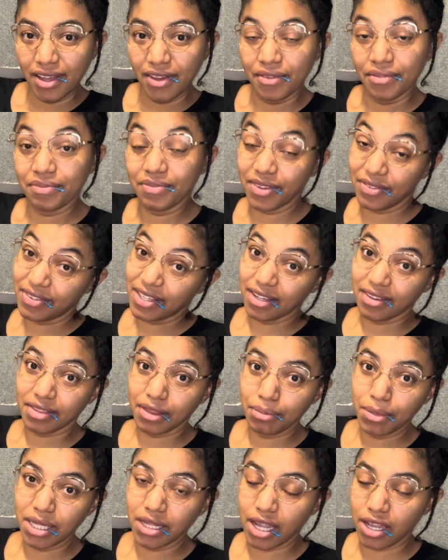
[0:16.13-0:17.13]
Vivian the
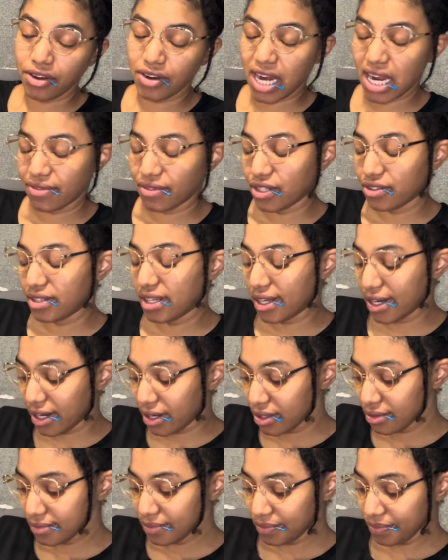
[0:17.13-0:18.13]
Midnight Crafters
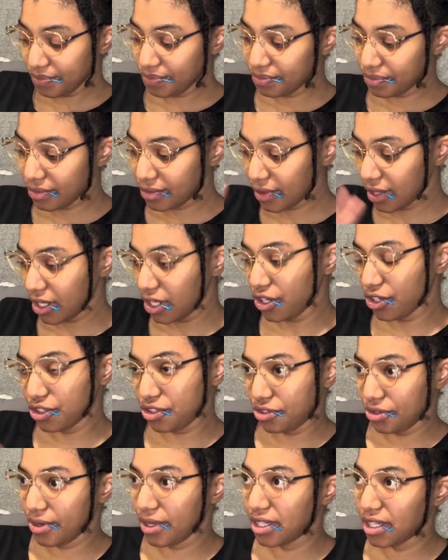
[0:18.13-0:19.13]
here. You're
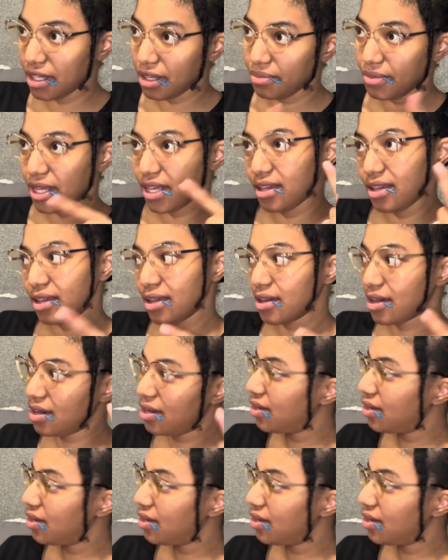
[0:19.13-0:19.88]
joining me